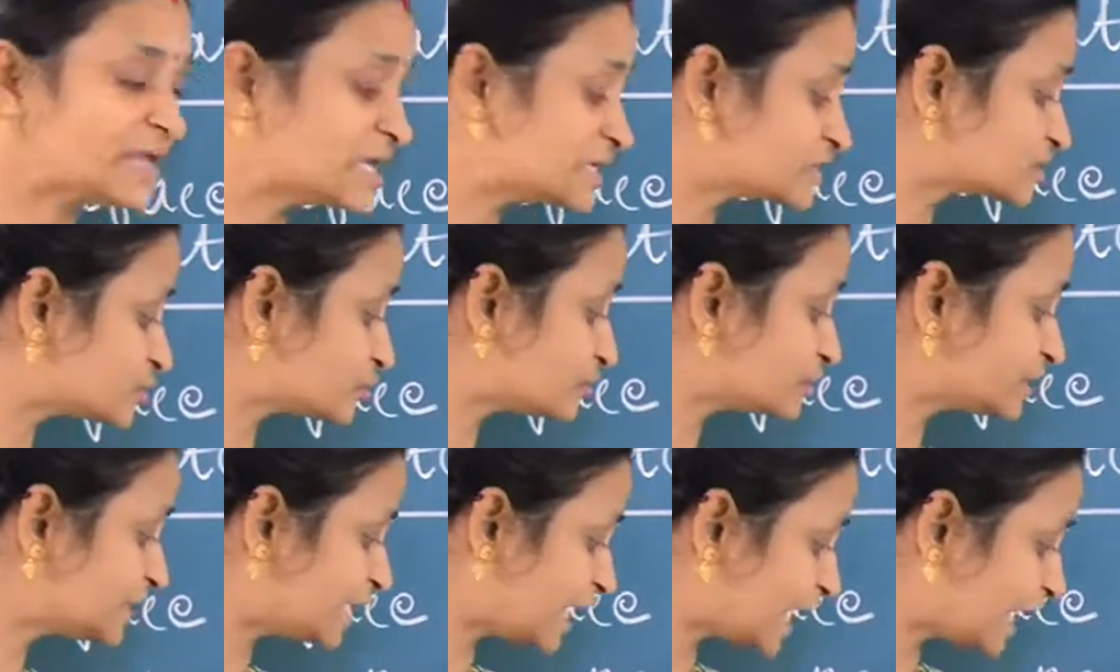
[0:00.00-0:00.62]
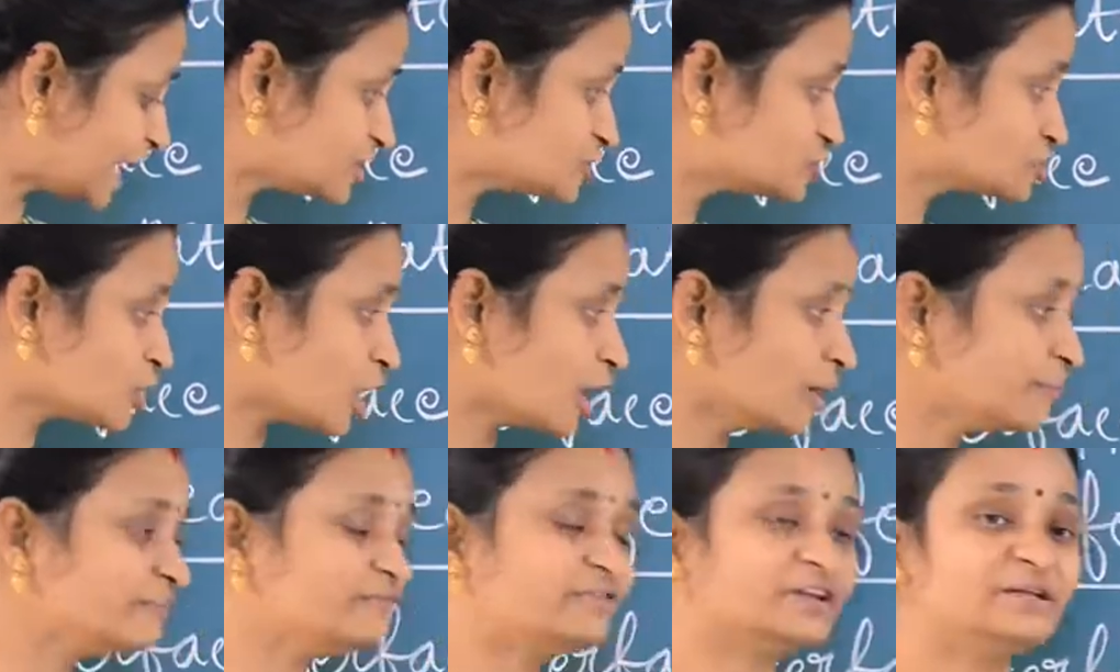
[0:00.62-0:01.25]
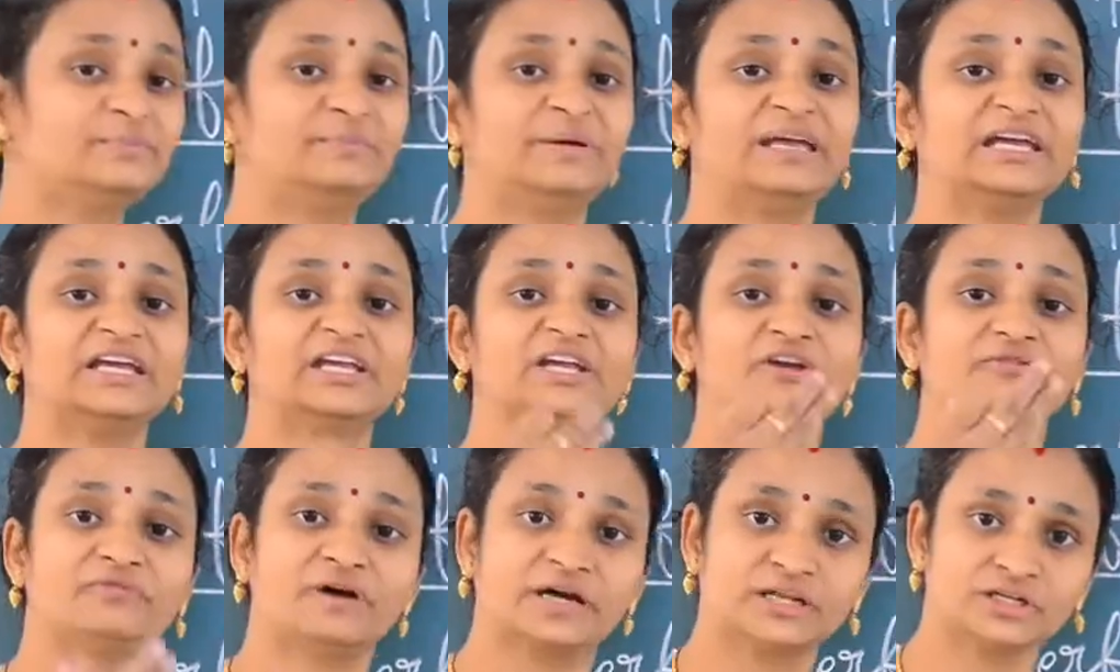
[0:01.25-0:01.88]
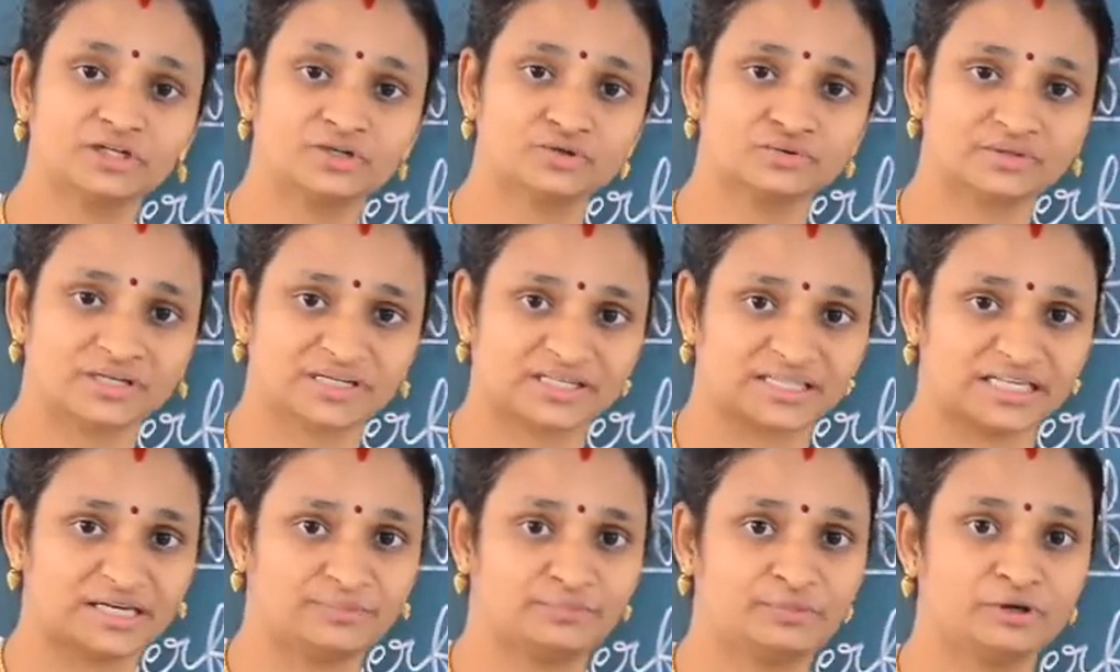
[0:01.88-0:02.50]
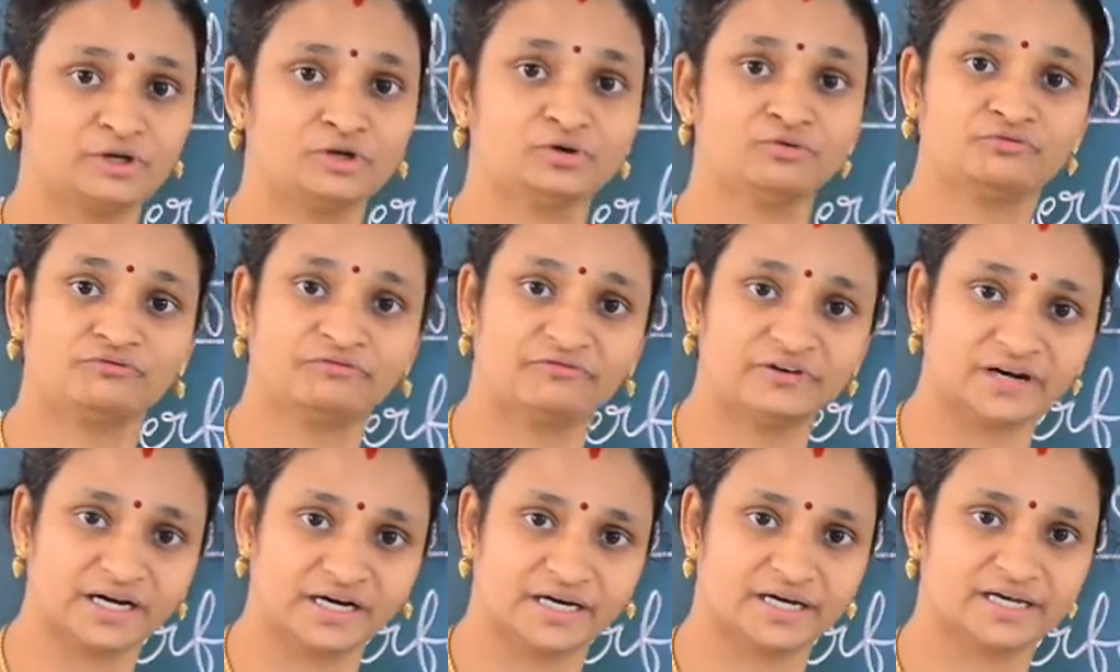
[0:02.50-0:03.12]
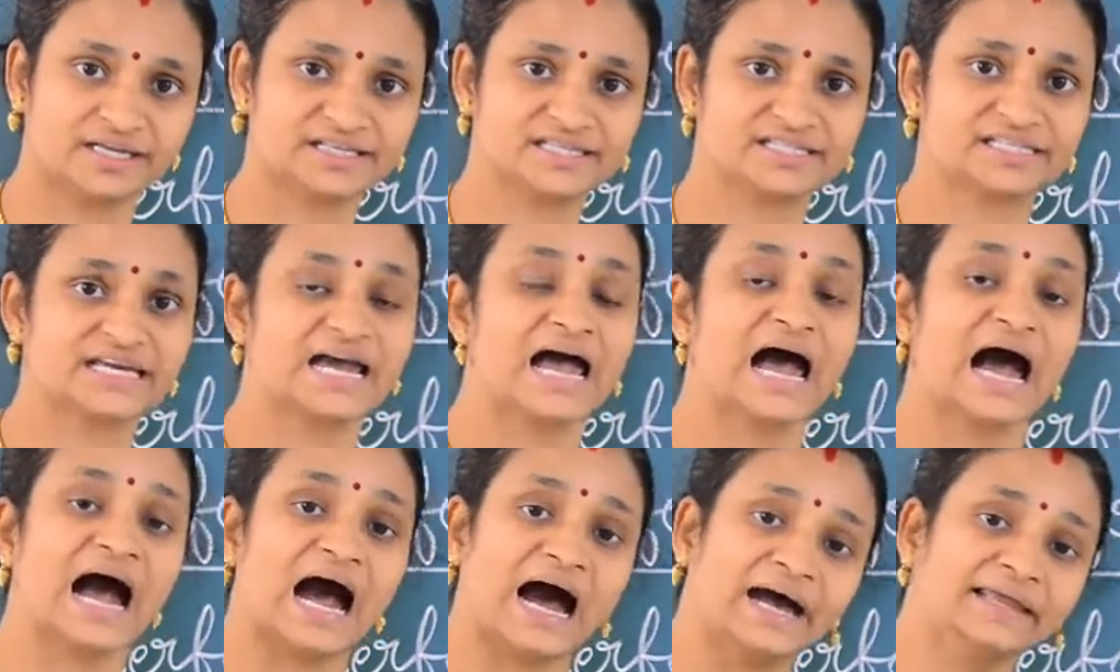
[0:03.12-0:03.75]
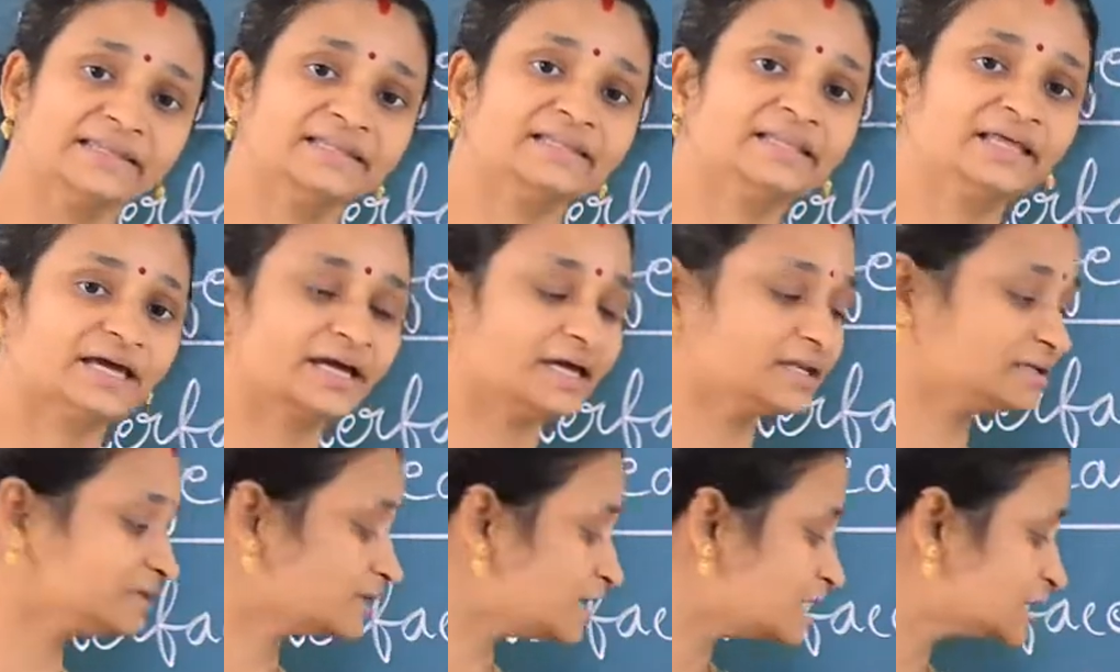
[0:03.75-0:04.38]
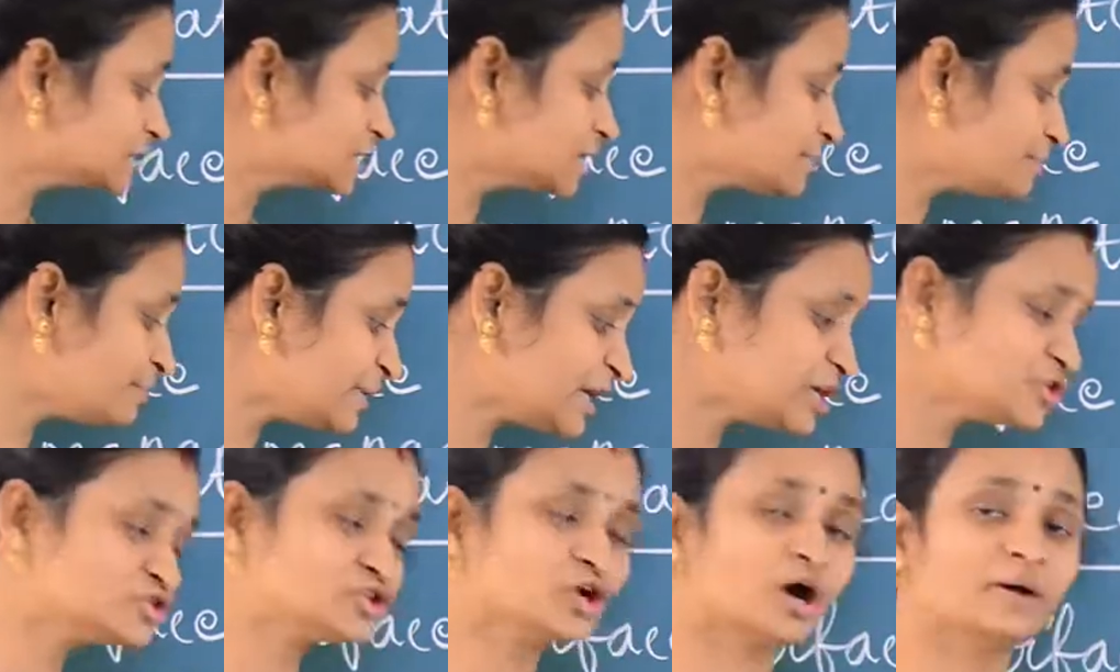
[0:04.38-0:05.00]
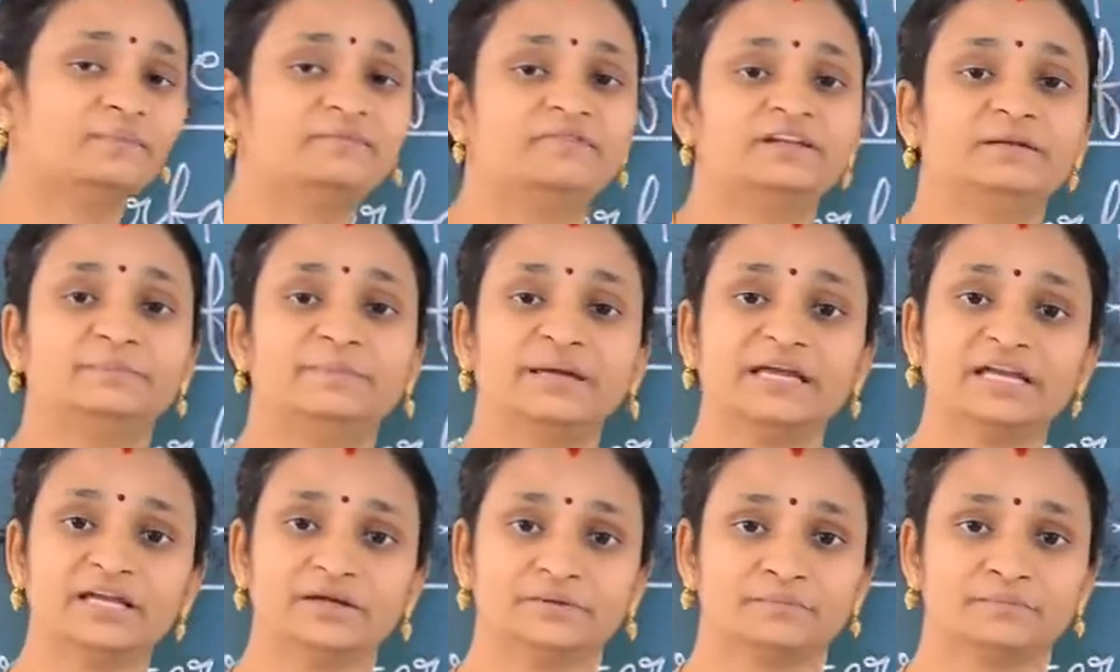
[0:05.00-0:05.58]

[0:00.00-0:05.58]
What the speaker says: So A job will be given to the CPU first and then the B job will be